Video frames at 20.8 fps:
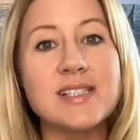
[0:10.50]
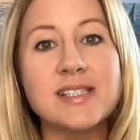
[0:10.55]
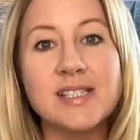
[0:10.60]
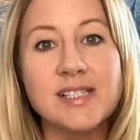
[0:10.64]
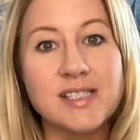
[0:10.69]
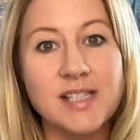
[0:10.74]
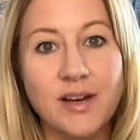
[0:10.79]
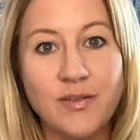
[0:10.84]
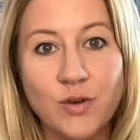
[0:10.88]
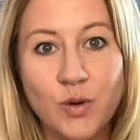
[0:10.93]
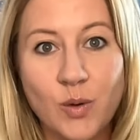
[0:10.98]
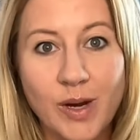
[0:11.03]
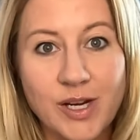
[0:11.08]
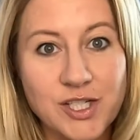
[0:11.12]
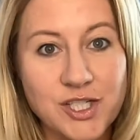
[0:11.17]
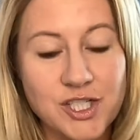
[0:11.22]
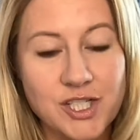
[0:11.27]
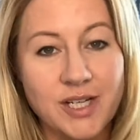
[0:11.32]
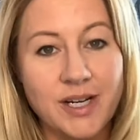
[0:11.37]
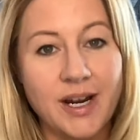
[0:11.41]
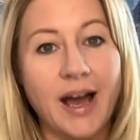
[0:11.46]
is a tough
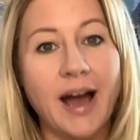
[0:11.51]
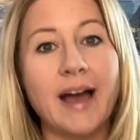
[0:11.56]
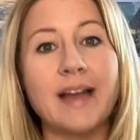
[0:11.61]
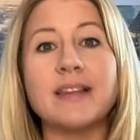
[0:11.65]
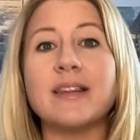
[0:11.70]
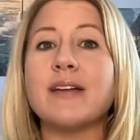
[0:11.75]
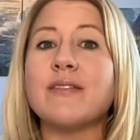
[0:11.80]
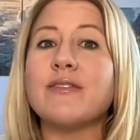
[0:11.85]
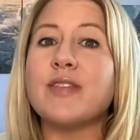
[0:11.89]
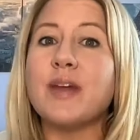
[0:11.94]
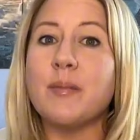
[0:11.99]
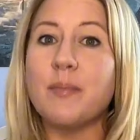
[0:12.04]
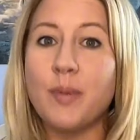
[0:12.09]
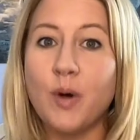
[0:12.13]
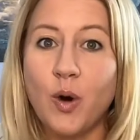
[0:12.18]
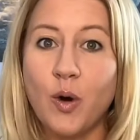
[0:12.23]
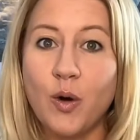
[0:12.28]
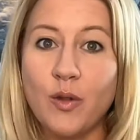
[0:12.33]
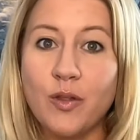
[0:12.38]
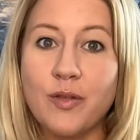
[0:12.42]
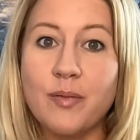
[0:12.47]
question. I love them
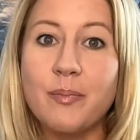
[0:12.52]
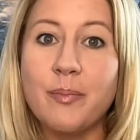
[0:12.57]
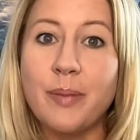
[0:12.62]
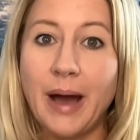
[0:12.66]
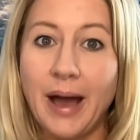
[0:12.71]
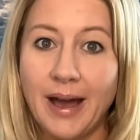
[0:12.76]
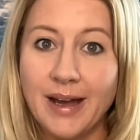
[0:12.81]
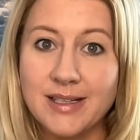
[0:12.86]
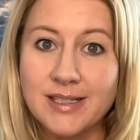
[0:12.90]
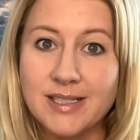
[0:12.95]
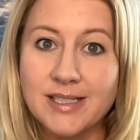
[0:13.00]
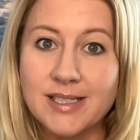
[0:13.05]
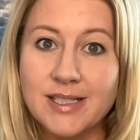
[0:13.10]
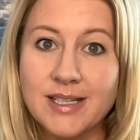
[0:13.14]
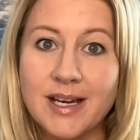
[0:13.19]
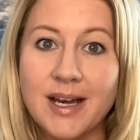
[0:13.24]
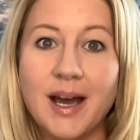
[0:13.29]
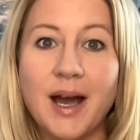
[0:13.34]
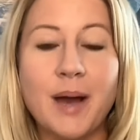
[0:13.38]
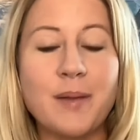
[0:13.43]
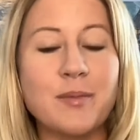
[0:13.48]
both, but
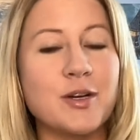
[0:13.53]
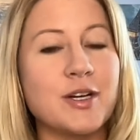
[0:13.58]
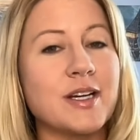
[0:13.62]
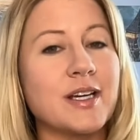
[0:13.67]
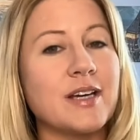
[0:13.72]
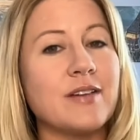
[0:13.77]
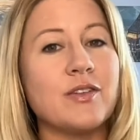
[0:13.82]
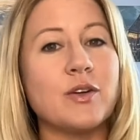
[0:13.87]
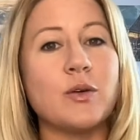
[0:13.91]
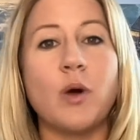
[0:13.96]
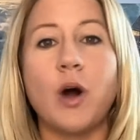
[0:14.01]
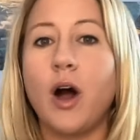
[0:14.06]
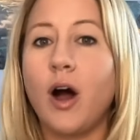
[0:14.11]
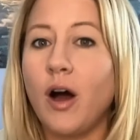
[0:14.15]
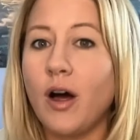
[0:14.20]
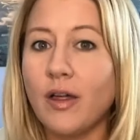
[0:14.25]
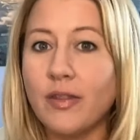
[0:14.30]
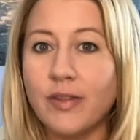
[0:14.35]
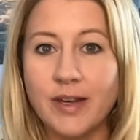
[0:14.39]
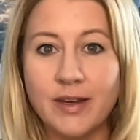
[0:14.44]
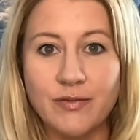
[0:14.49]
I'm going to give you
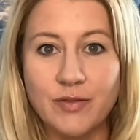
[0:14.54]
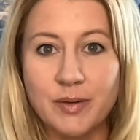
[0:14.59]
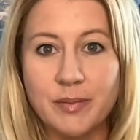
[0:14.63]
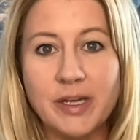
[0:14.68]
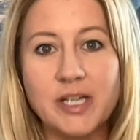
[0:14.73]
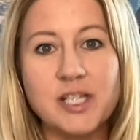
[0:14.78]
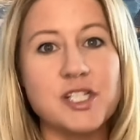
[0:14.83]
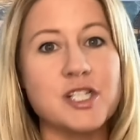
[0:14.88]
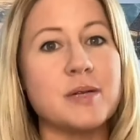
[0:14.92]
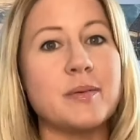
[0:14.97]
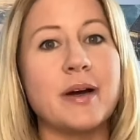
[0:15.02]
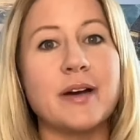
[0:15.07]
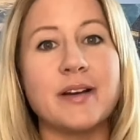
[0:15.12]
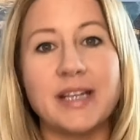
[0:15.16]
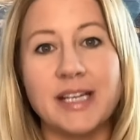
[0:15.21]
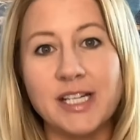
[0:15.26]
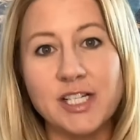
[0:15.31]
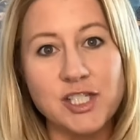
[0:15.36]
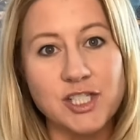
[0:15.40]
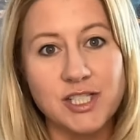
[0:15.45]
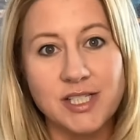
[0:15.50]
all the information about
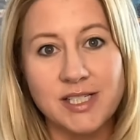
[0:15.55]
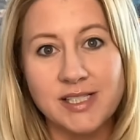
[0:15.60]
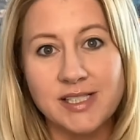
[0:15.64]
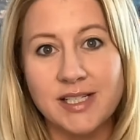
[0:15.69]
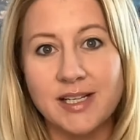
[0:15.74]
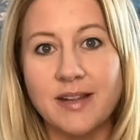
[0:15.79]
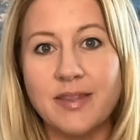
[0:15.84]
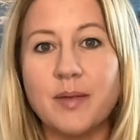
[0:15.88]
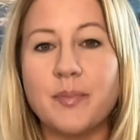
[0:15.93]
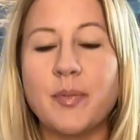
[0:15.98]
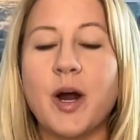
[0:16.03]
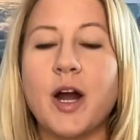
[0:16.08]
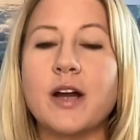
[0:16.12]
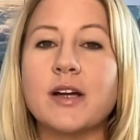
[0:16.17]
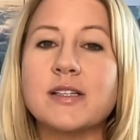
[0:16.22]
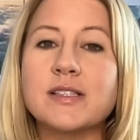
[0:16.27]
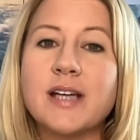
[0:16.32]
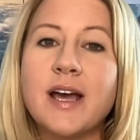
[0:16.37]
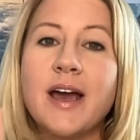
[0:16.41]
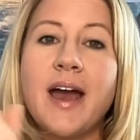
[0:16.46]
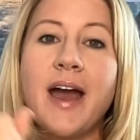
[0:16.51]
each season in the
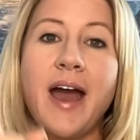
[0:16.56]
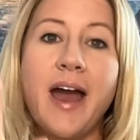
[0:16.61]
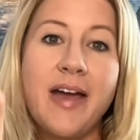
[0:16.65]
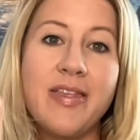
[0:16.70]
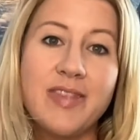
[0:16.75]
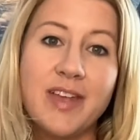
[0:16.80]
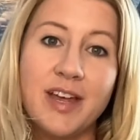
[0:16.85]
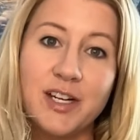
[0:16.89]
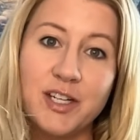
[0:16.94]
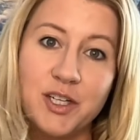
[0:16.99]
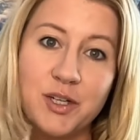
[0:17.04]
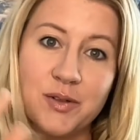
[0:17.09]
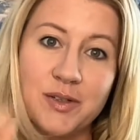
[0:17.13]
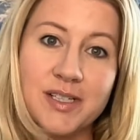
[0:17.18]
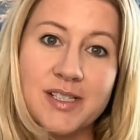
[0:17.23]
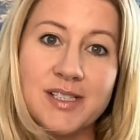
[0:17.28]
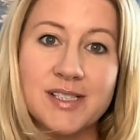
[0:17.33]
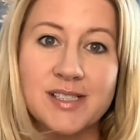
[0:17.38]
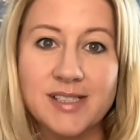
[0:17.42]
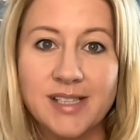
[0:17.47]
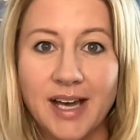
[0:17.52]
parks, and then you
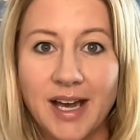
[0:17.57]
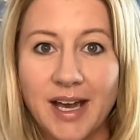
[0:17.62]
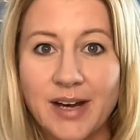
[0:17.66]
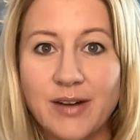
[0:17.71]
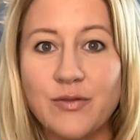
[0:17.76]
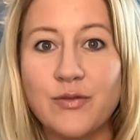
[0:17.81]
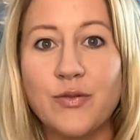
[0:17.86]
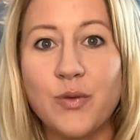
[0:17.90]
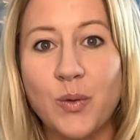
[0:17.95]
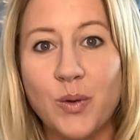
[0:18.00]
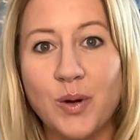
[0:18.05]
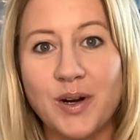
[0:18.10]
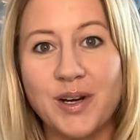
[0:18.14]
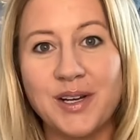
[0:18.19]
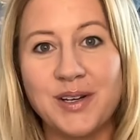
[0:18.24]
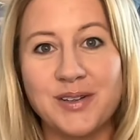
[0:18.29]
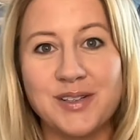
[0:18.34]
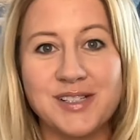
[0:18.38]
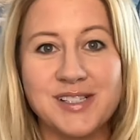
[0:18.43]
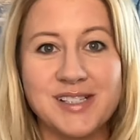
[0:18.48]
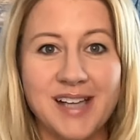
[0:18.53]
can decide for
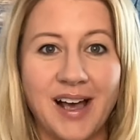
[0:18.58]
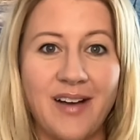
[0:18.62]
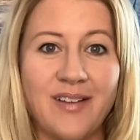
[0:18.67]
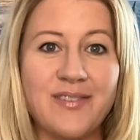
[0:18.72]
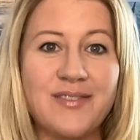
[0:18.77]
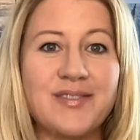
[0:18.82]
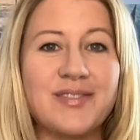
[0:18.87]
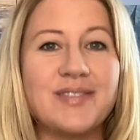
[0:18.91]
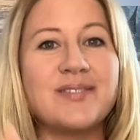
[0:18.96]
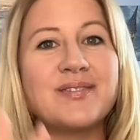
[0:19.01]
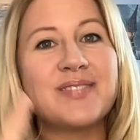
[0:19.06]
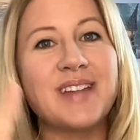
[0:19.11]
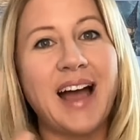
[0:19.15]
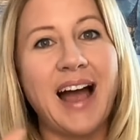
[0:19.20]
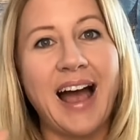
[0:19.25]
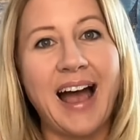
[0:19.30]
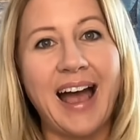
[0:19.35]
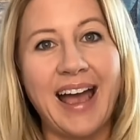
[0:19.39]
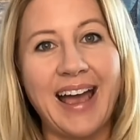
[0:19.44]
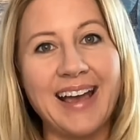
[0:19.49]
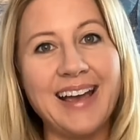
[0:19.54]
yourself.
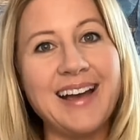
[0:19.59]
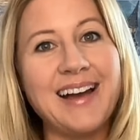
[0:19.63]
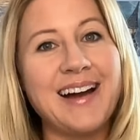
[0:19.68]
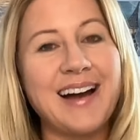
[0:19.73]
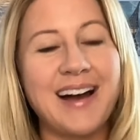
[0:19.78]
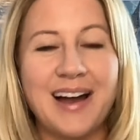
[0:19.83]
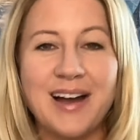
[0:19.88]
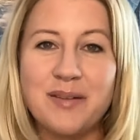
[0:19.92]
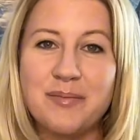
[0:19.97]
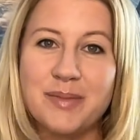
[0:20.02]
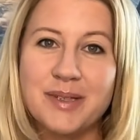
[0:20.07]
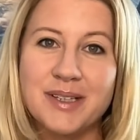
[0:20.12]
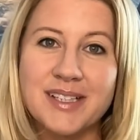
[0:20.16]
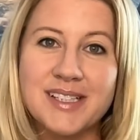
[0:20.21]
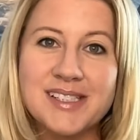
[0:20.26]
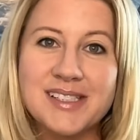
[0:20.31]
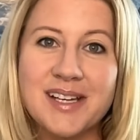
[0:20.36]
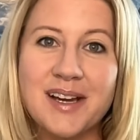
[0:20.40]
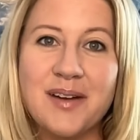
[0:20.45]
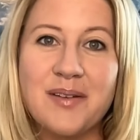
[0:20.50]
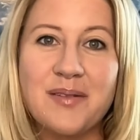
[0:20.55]
Hi, I'm
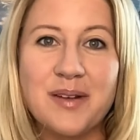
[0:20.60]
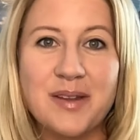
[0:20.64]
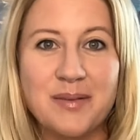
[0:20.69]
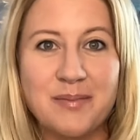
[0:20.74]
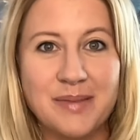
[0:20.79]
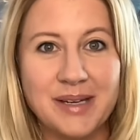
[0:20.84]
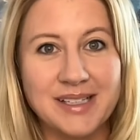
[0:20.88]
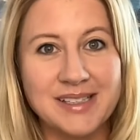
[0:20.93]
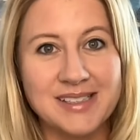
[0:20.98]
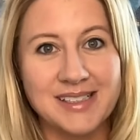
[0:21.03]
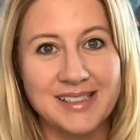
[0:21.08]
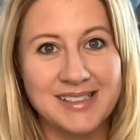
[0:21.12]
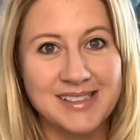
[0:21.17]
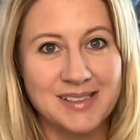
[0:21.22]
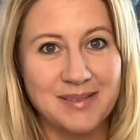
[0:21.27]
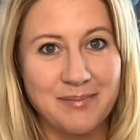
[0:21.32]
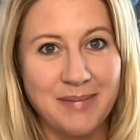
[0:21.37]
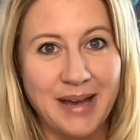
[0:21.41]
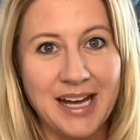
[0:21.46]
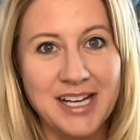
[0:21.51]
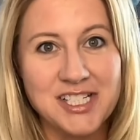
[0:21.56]
Melissa with Mix and
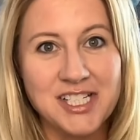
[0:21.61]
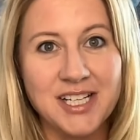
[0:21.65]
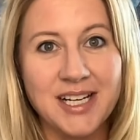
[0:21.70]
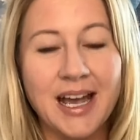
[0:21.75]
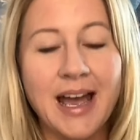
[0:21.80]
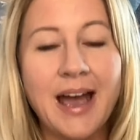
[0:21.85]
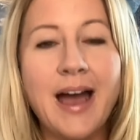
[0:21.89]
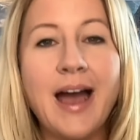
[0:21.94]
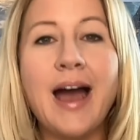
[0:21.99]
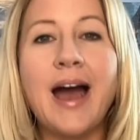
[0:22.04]
Some Magic.